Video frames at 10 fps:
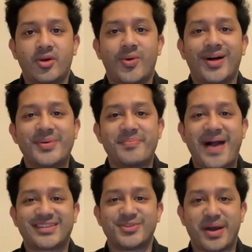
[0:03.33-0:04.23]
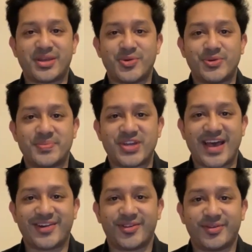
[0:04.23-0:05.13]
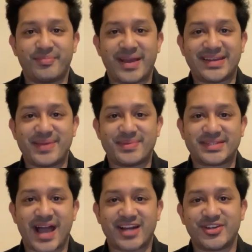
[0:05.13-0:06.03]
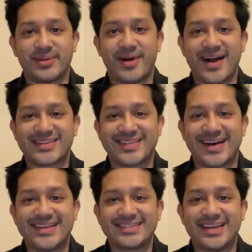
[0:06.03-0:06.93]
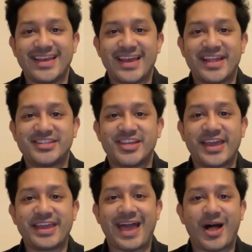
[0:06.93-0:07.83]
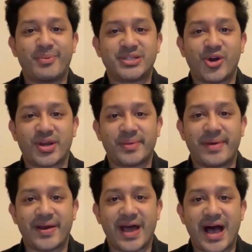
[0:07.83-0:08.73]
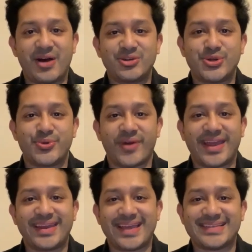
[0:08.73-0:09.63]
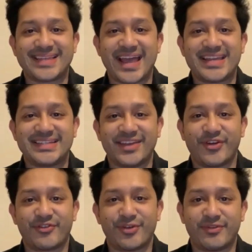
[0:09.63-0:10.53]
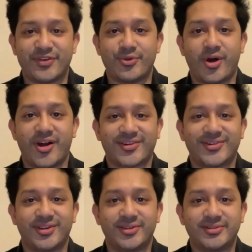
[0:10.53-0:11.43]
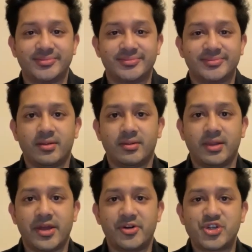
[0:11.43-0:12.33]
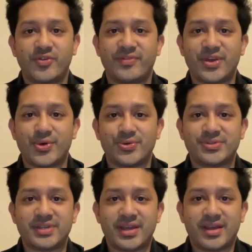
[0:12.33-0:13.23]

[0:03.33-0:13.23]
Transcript: Welcome back to my YouTube channel. My name is Dr. Dibash Das, and today I'll be talking about how to write a scientific review article. Literature reviews